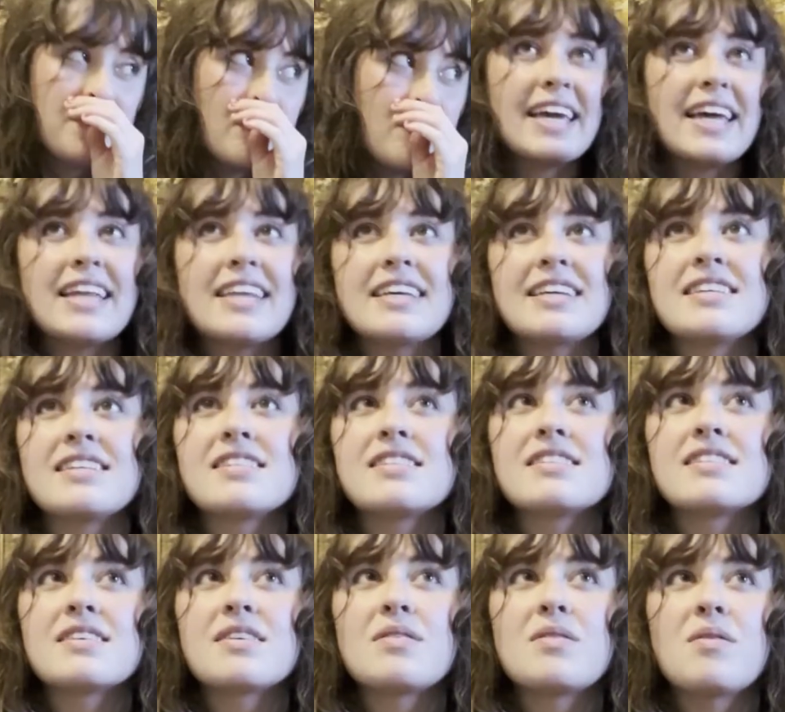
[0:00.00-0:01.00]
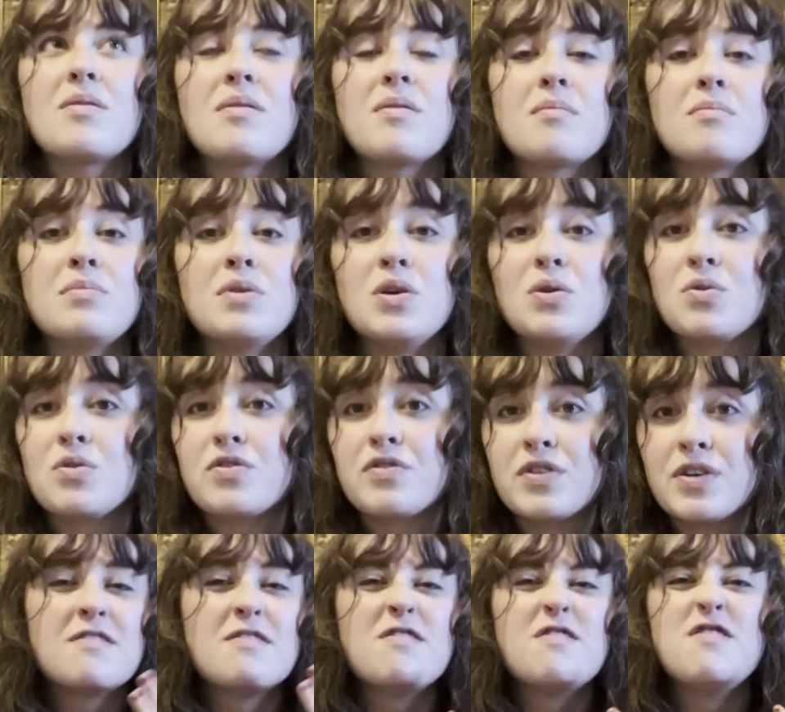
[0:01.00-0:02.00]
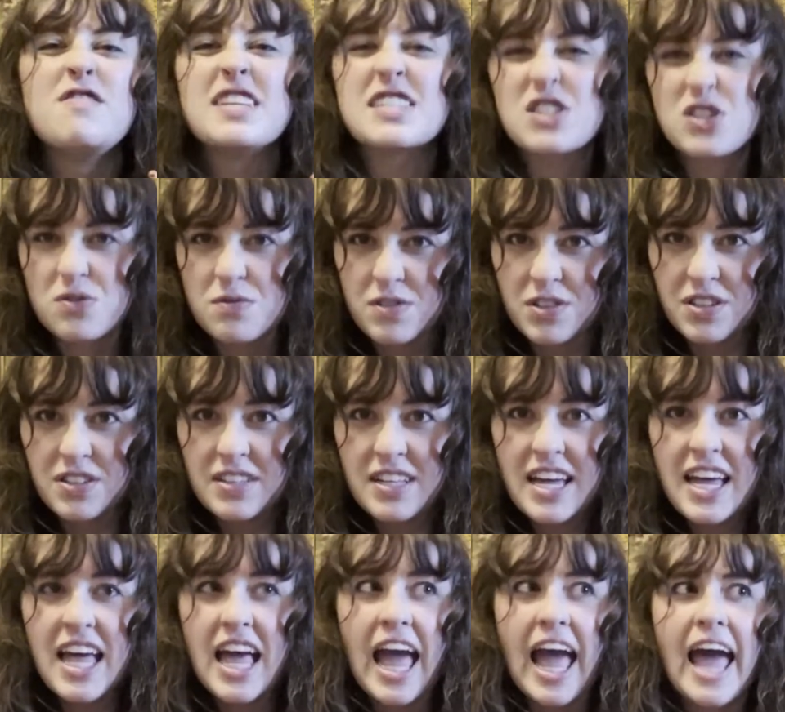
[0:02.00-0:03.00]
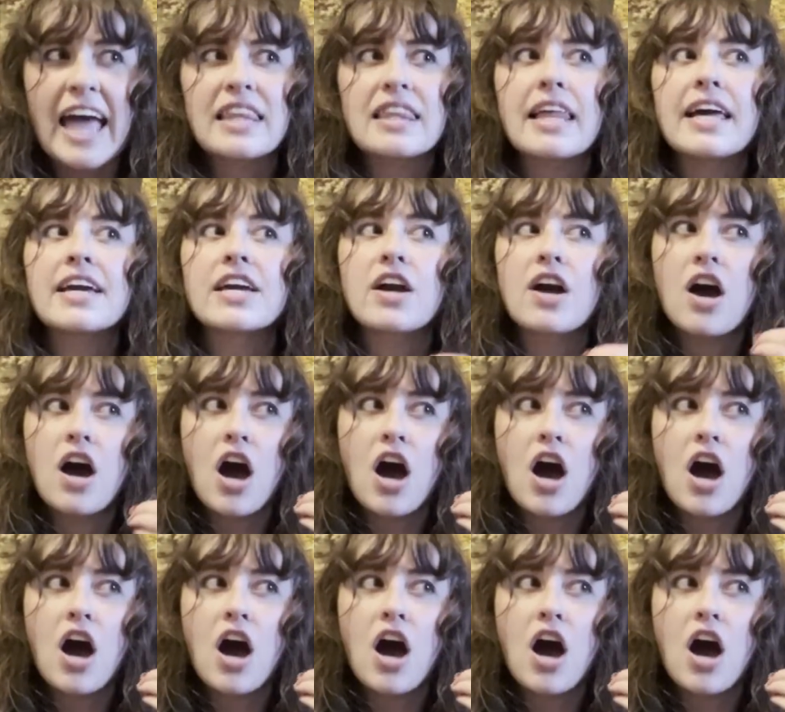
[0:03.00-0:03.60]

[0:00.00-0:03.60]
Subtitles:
It is beautiful, visceral, and, like,